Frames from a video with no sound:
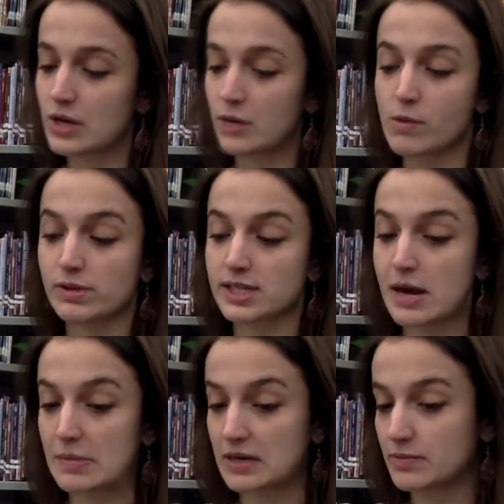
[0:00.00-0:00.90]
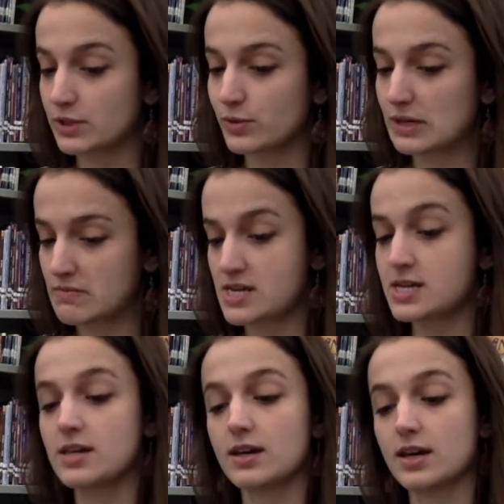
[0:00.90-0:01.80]
what was coming between
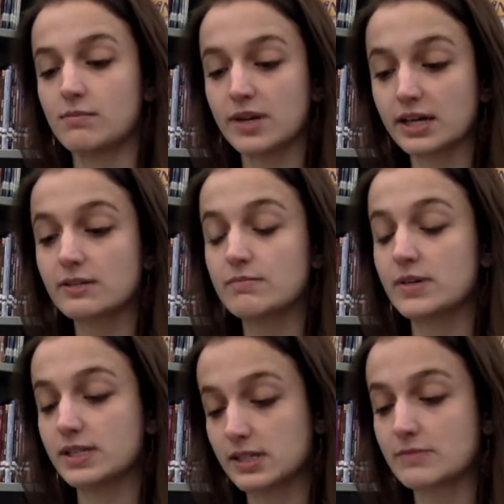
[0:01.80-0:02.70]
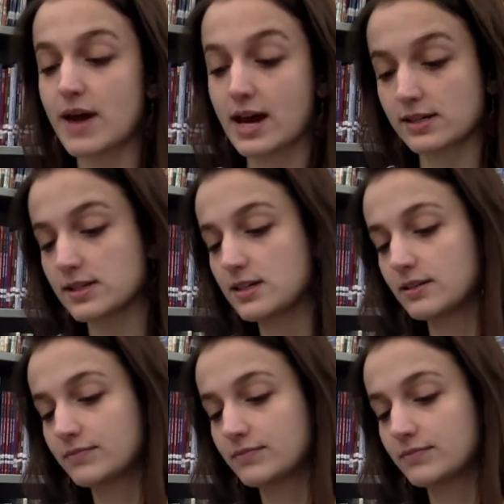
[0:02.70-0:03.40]
me and Mrs. Maxey.